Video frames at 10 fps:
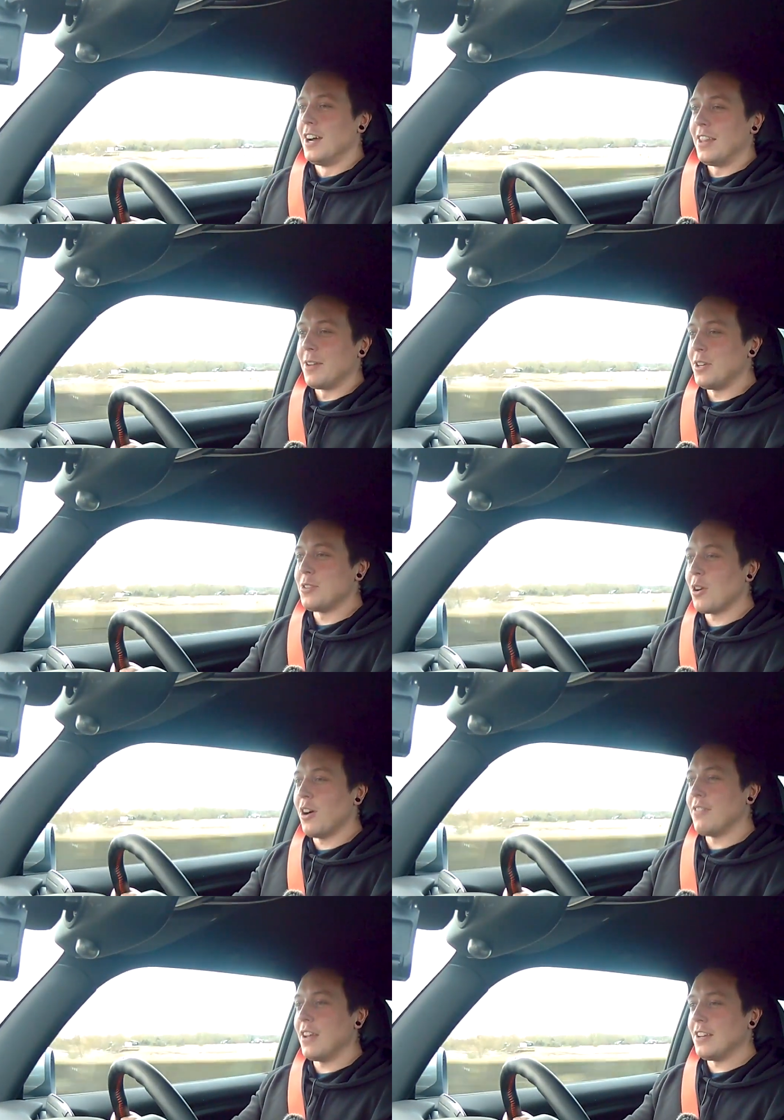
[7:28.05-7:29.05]
And then when you
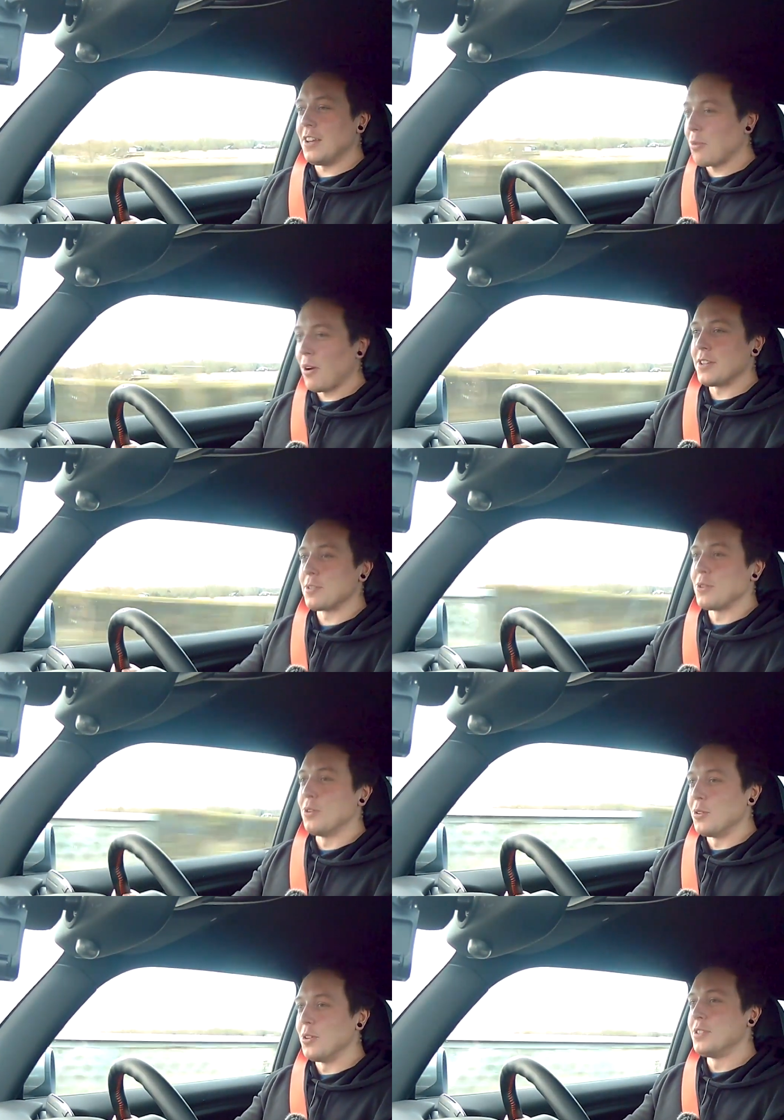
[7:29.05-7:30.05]
drive it and you throw it at some
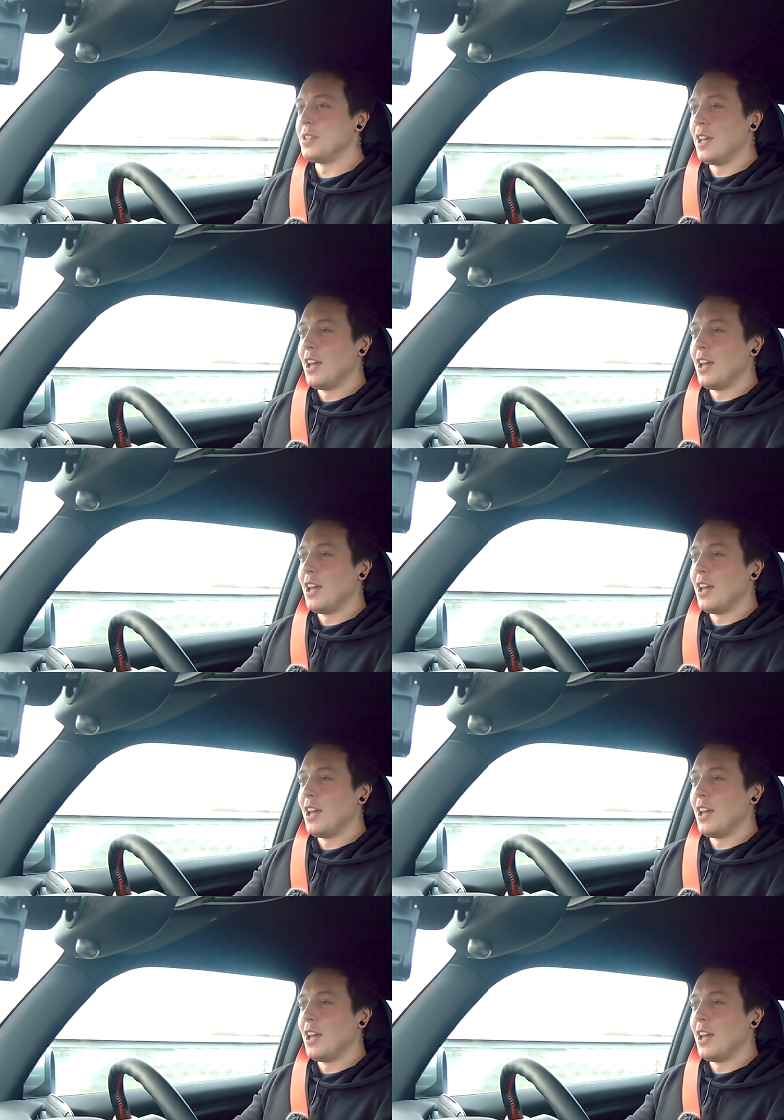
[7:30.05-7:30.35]
corners,